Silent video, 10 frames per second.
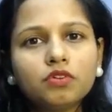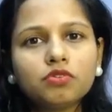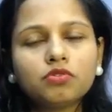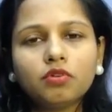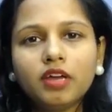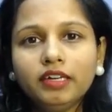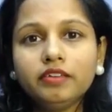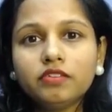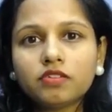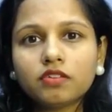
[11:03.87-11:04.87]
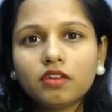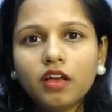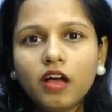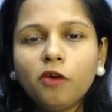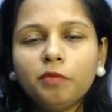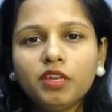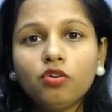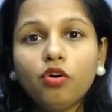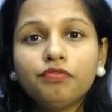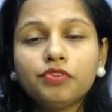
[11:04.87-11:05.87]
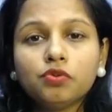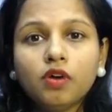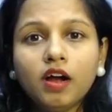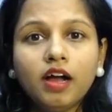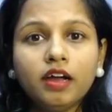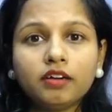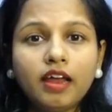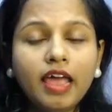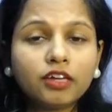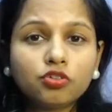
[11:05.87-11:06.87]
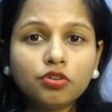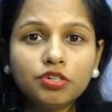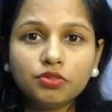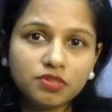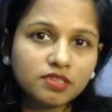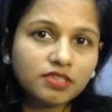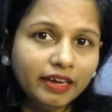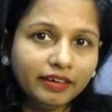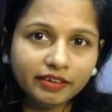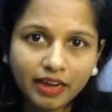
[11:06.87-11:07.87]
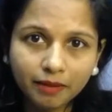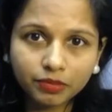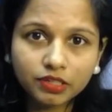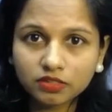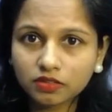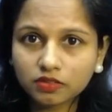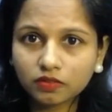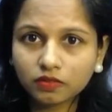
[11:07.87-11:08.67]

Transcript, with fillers: So guys, how many of you are actually using sanitary napkins?